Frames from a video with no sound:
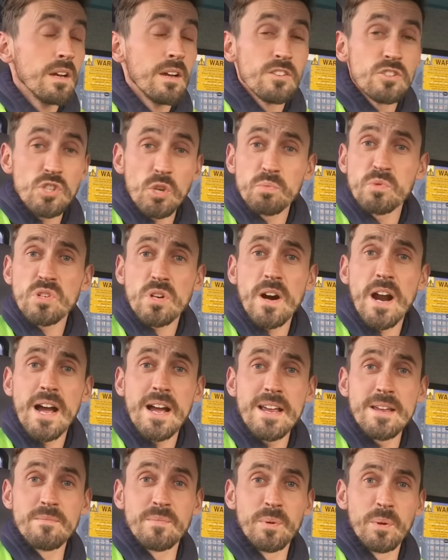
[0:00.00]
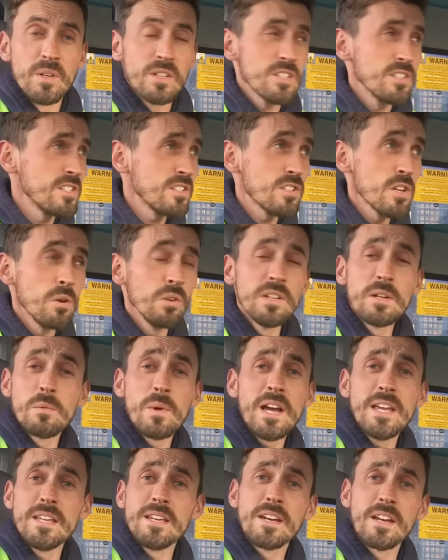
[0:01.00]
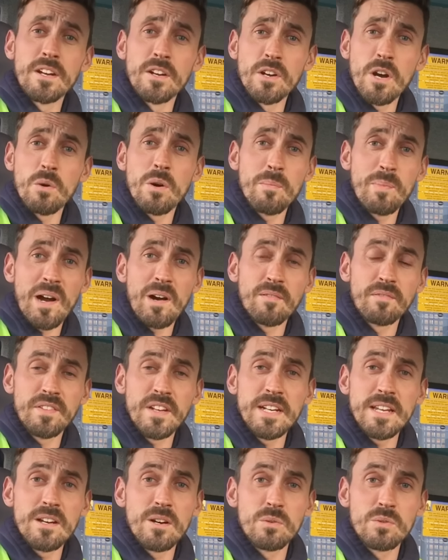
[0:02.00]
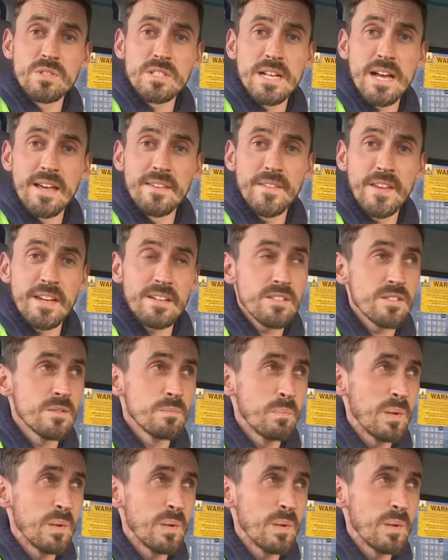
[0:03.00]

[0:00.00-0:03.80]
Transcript: Subscribe, because it's the only way you're going to know about videos like this.